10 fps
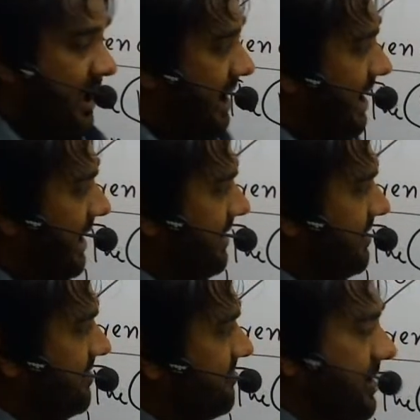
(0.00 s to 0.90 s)
And
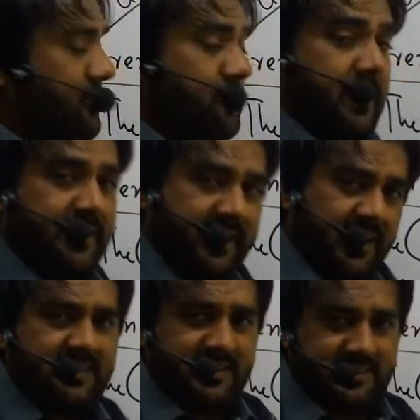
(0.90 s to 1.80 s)
when you
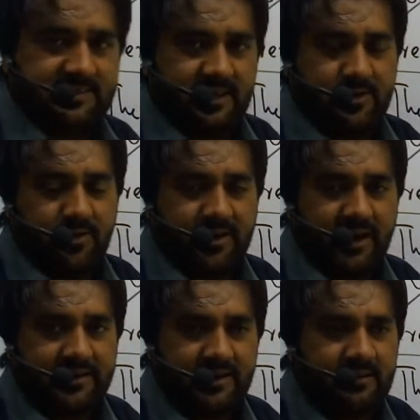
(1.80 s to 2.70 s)
maintain this in your
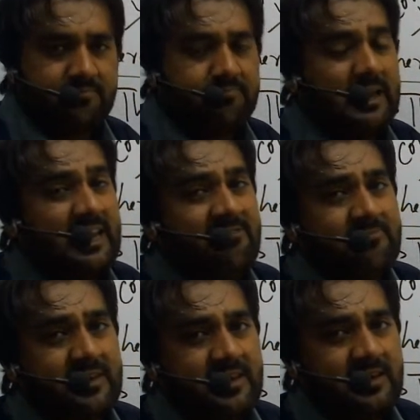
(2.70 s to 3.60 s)
writing, believe
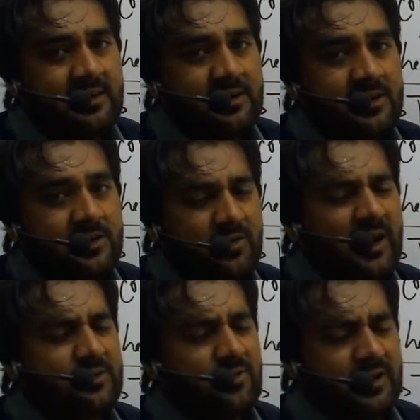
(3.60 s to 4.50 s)
me, you
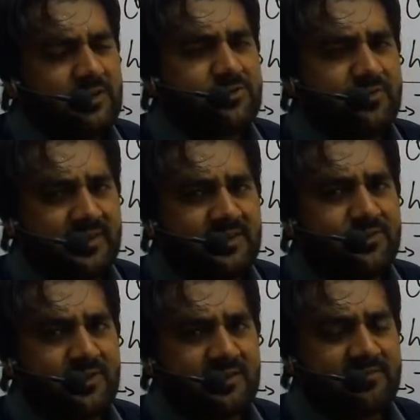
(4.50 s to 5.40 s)
are going to win
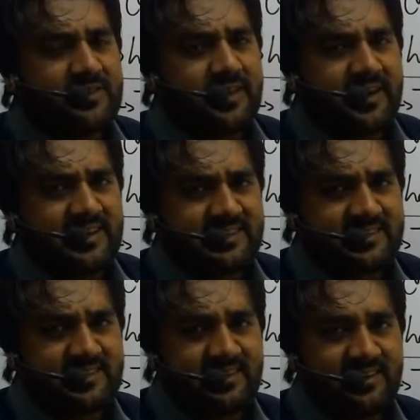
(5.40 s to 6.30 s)
the
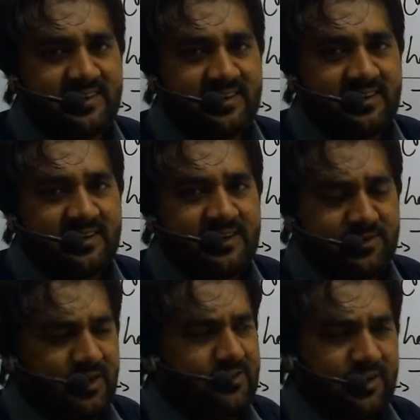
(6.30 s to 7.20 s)
race,
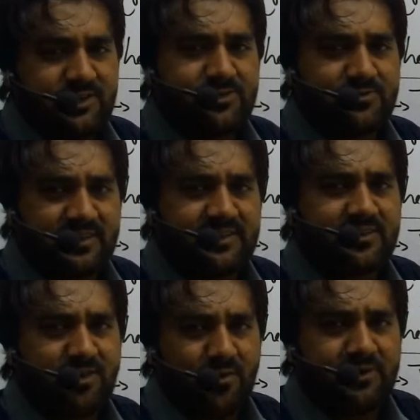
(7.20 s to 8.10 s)
you are going to win
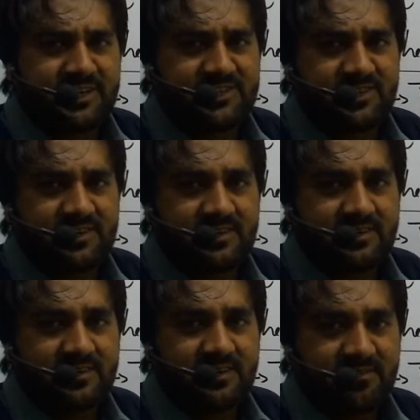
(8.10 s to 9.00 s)
the competition.
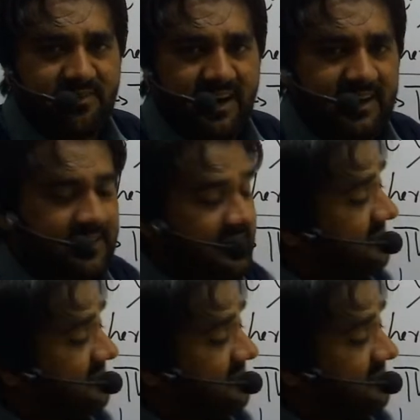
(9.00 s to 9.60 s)
Why?